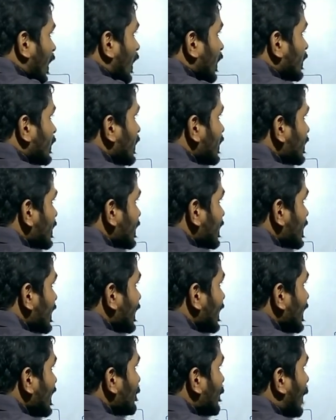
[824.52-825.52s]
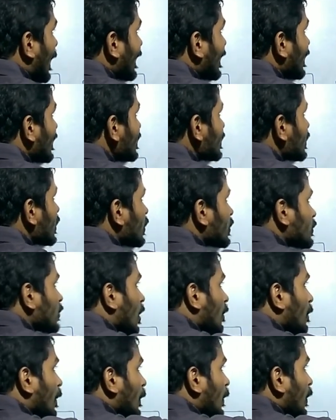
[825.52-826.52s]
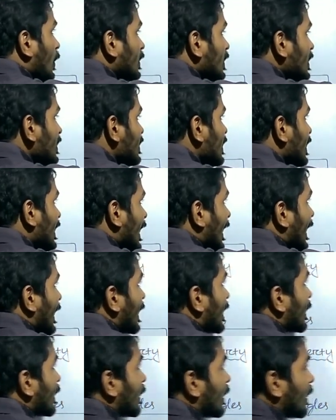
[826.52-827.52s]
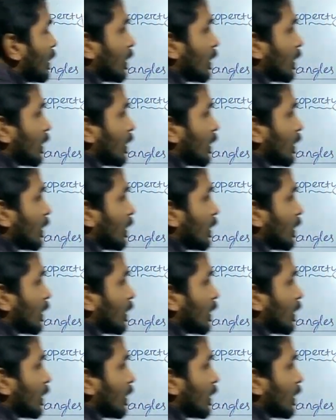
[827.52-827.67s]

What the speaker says: 360 degree minus sum of all these three angles,